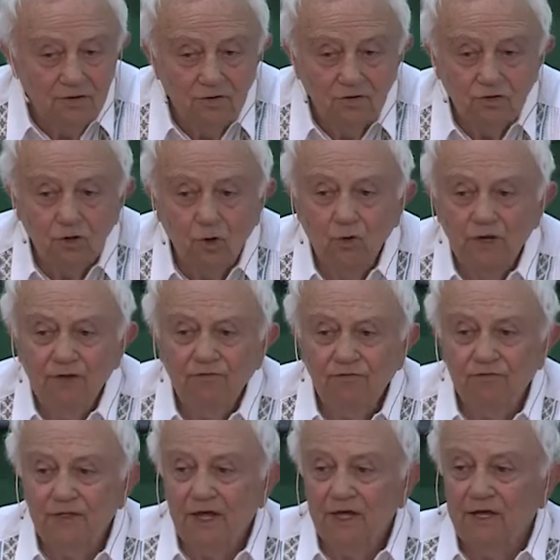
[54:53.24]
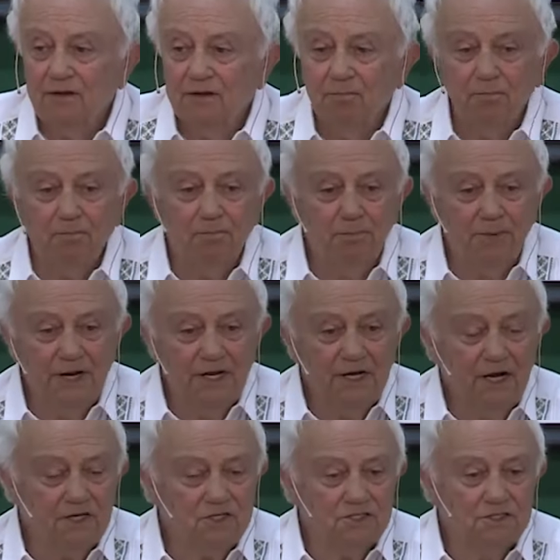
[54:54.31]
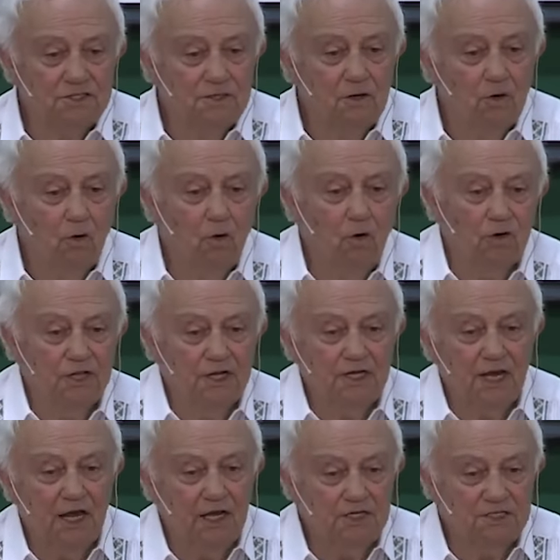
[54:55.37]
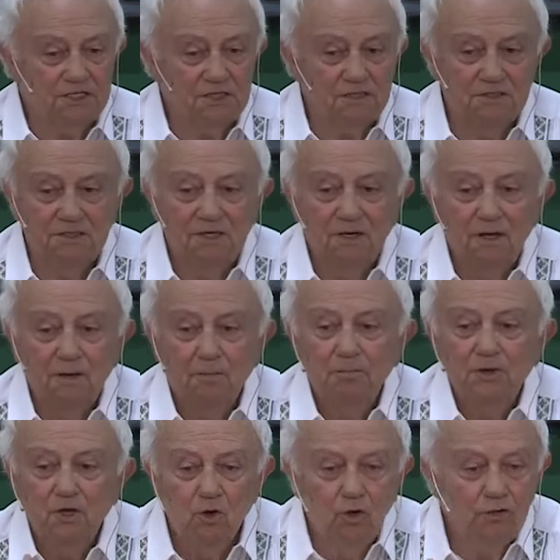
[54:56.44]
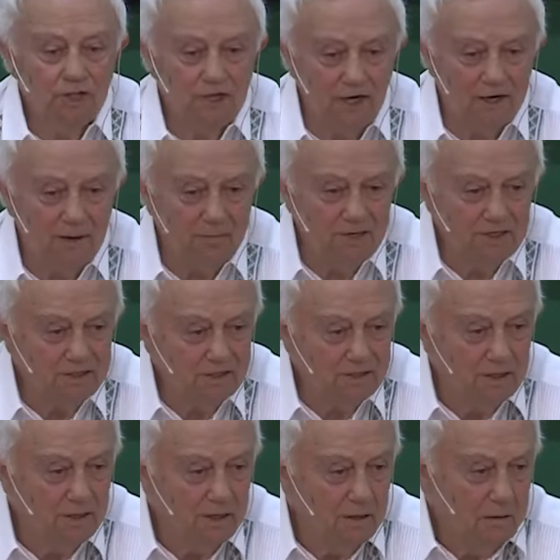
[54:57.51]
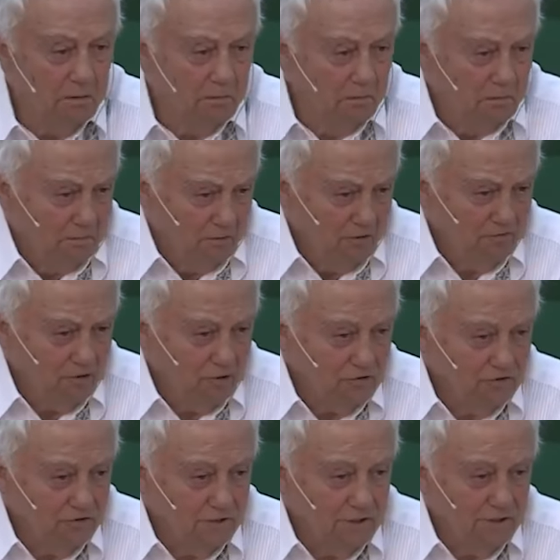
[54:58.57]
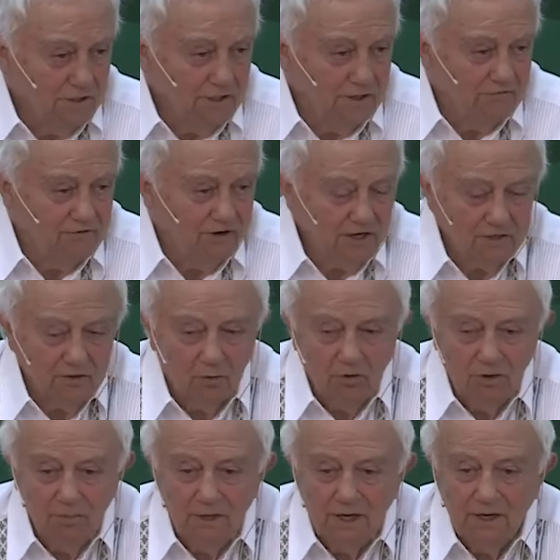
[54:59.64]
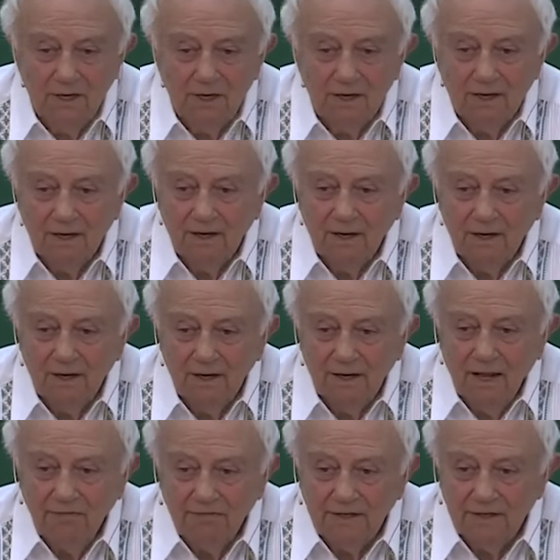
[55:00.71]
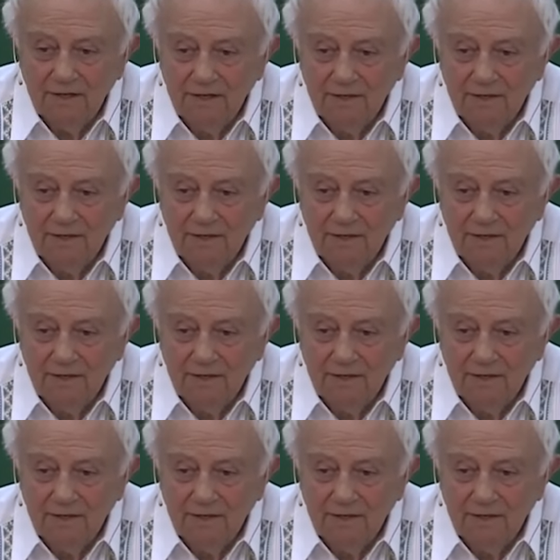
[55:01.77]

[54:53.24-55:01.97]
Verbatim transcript: So if they bring us all the cases beyond the limit, of course uh, the effect will be nothing.